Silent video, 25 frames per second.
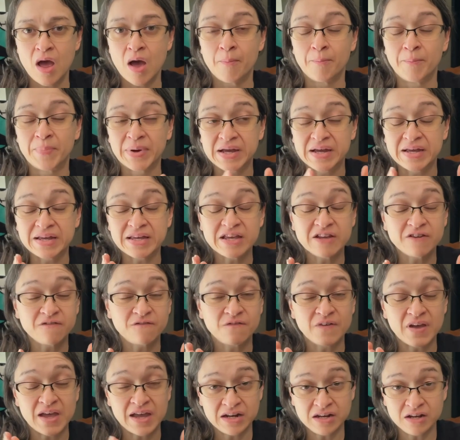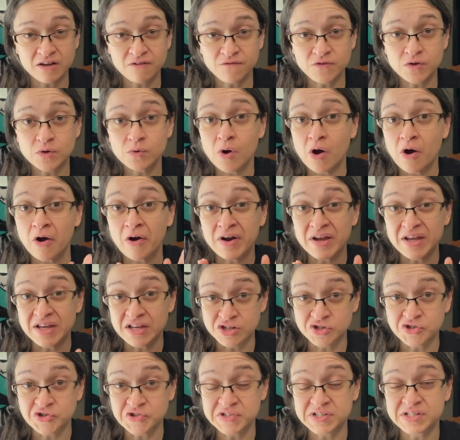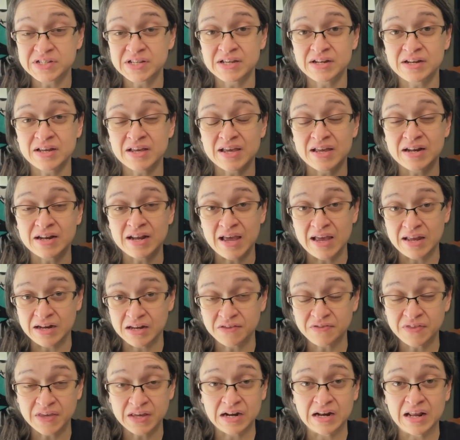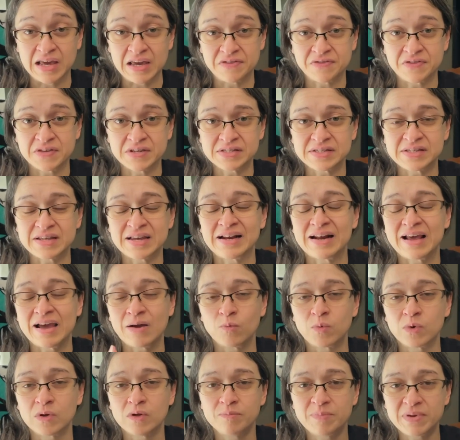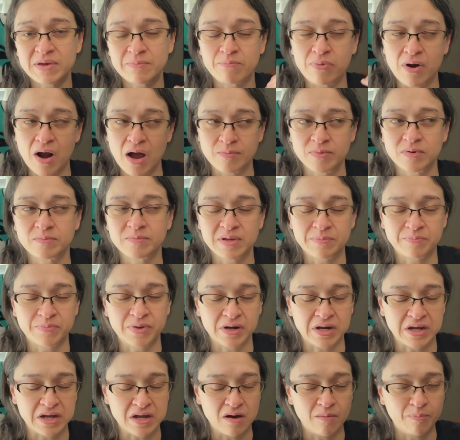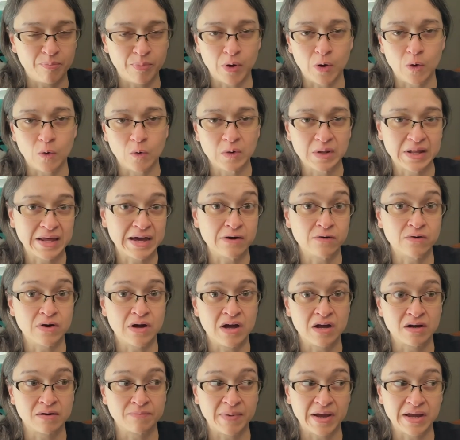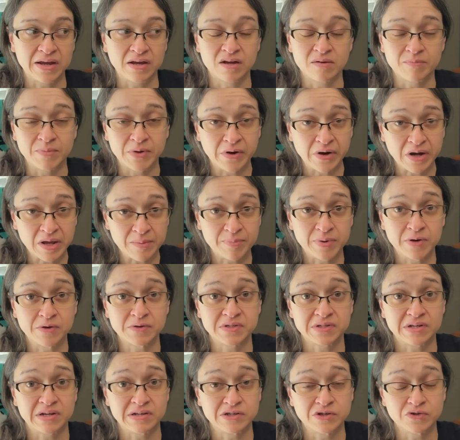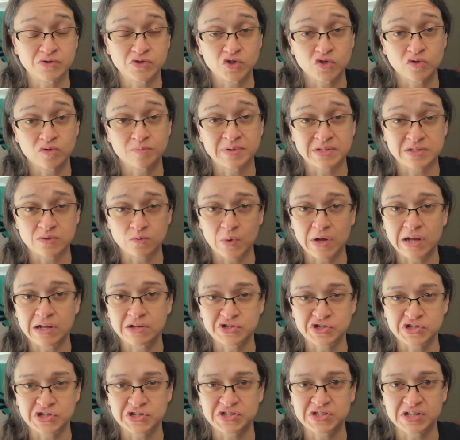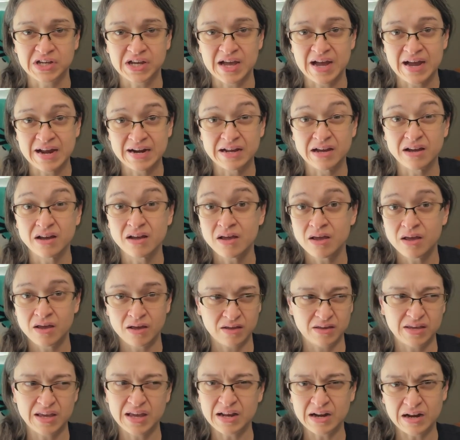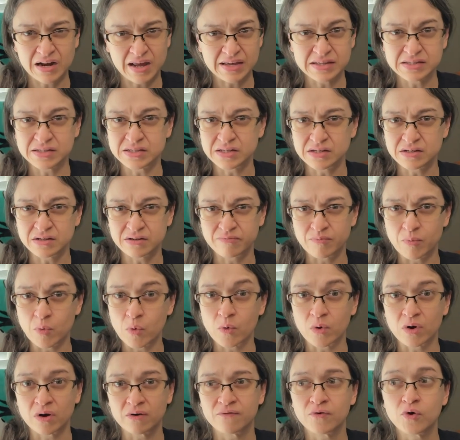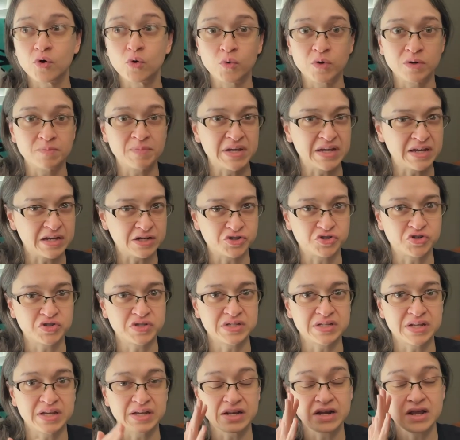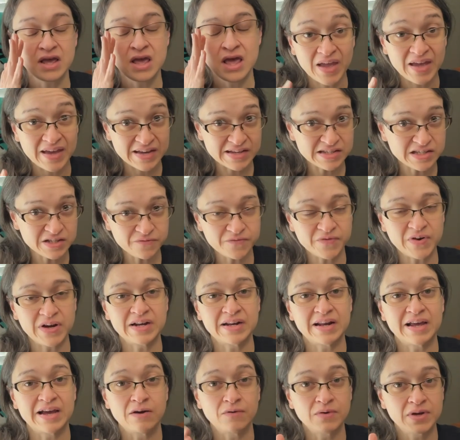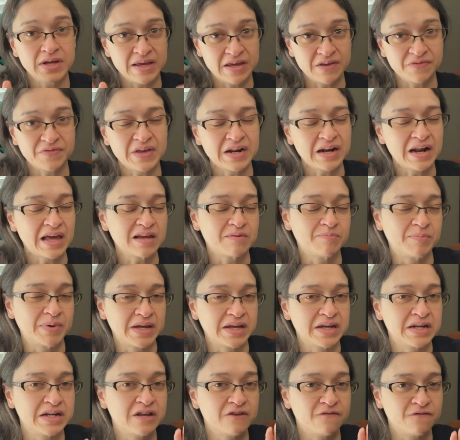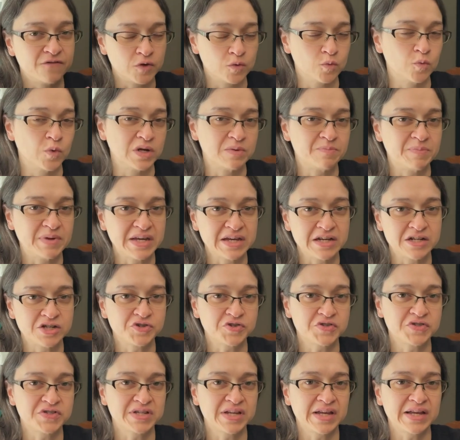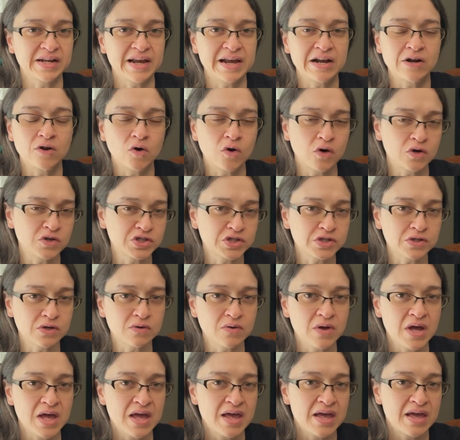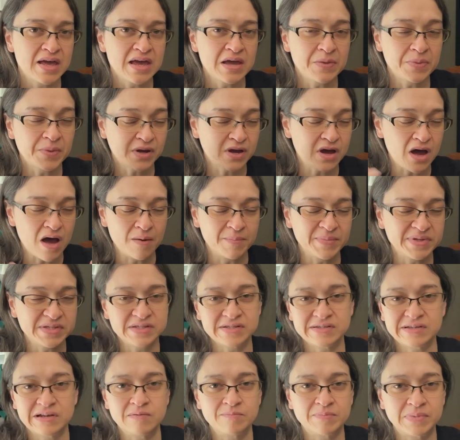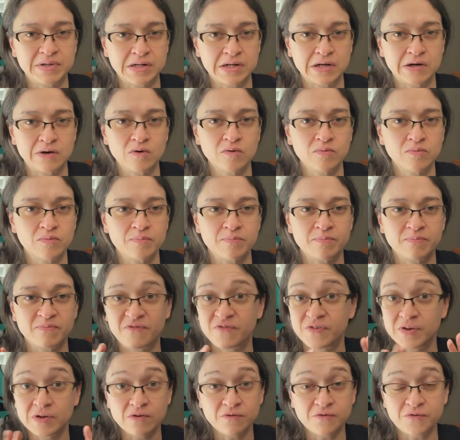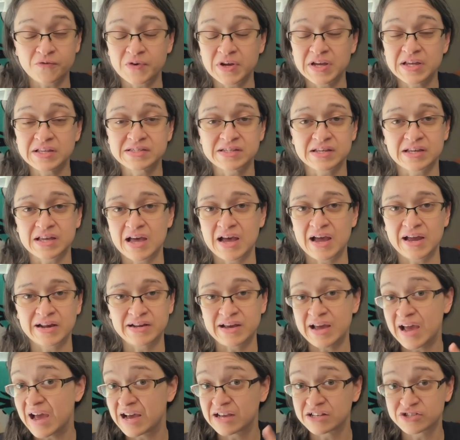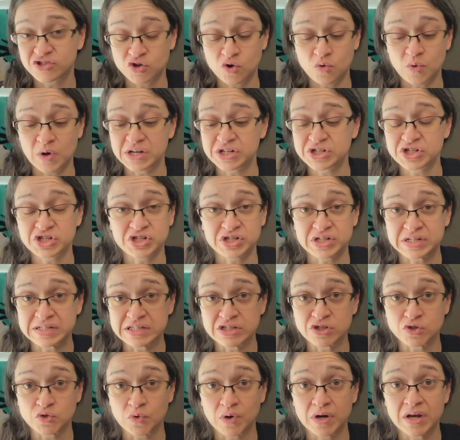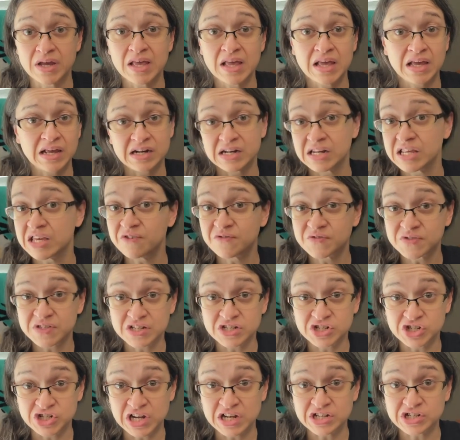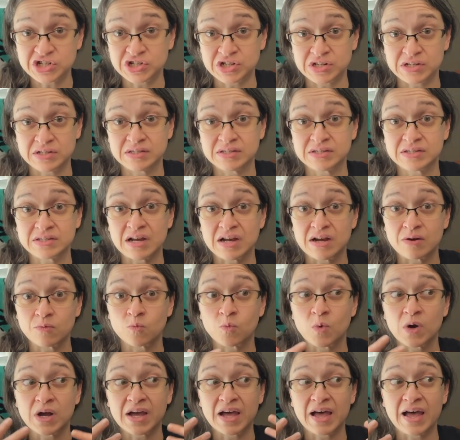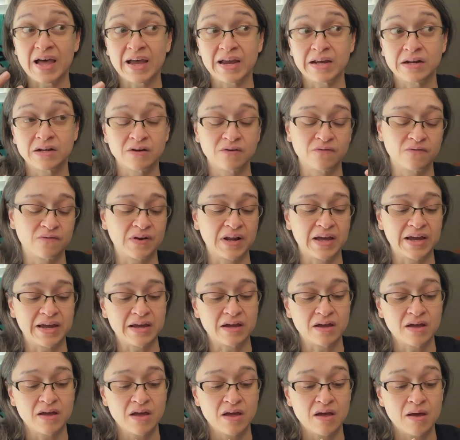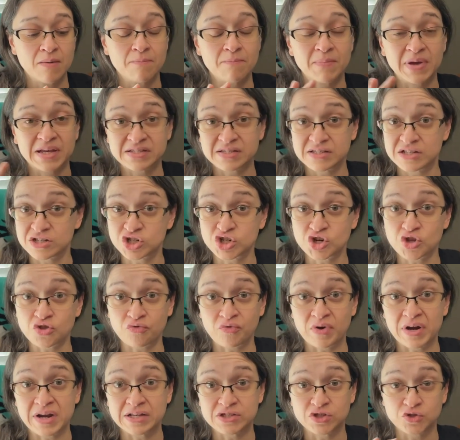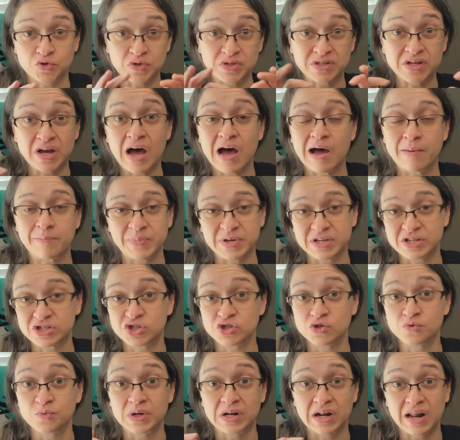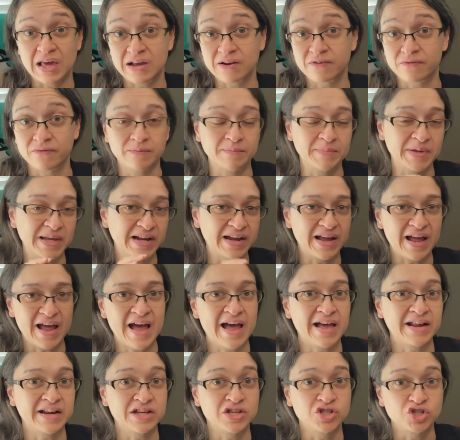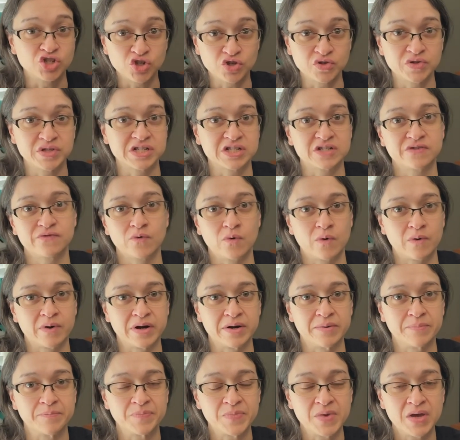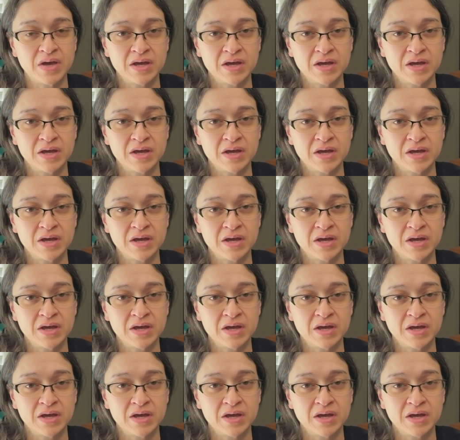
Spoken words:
But if any of you are interested in anything like this, and I will be probably putting a poll out on my community post on YouTube as well, just to kind of get an idea more of who would be interested. As of right now, hit the like button if you would be interested. And also in the comments down below, feel free to kind of ask questions or leave suggestions on what kind of like message threads or topics you would like for me to add into this forum.